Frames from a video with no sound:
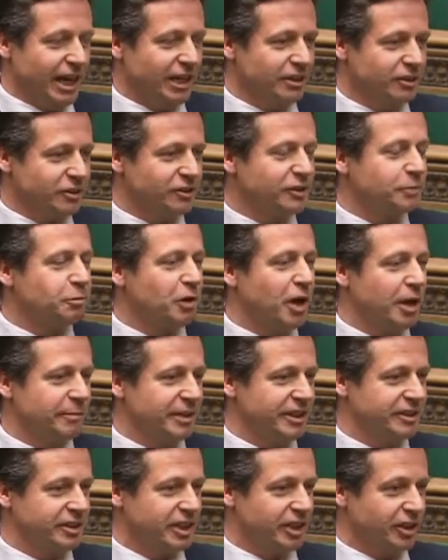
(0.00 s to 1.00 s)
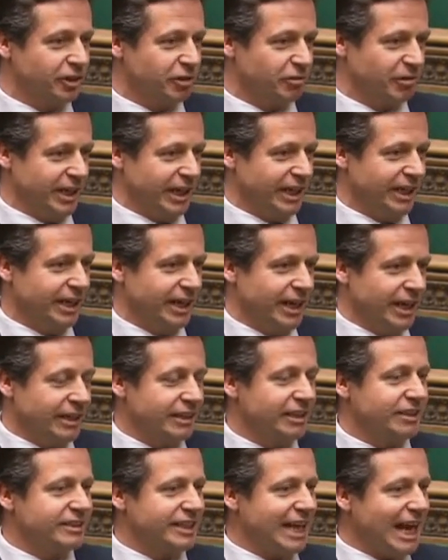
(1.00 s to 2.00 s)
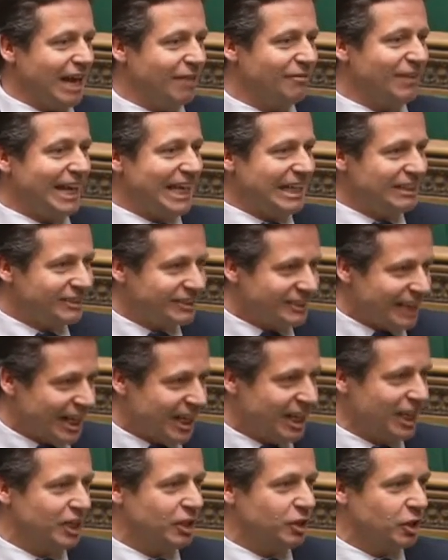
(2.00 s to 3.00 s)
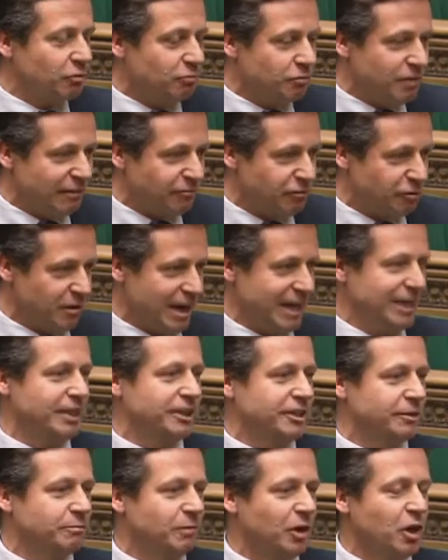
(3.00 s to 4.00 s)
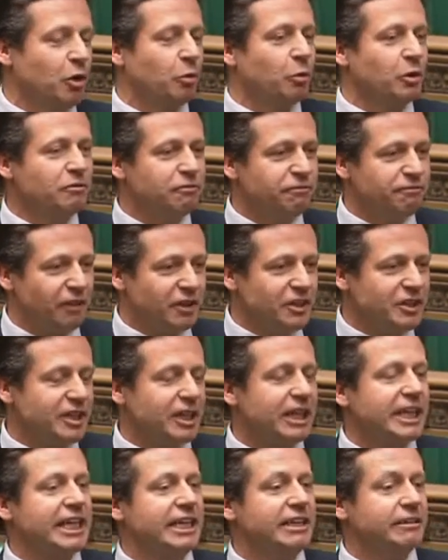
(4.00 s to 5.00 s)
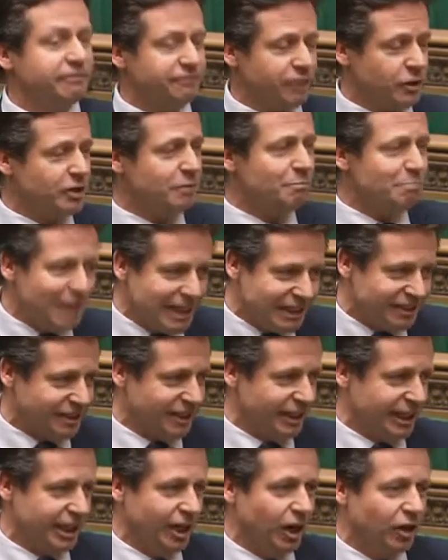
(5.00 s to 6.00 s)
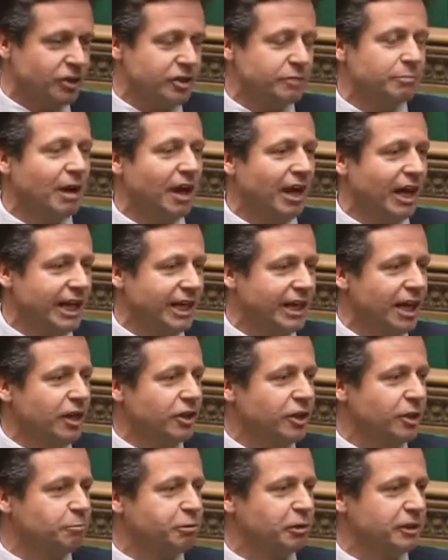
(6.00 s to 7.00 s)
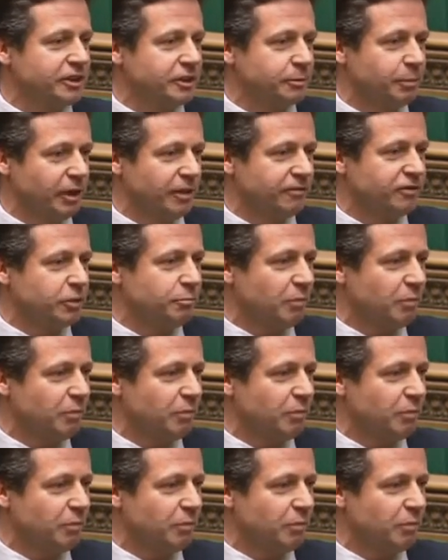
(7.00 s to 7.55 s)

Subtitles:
And does the Prime Minister agree that to have a second referendum would fundamentally undermine the principle of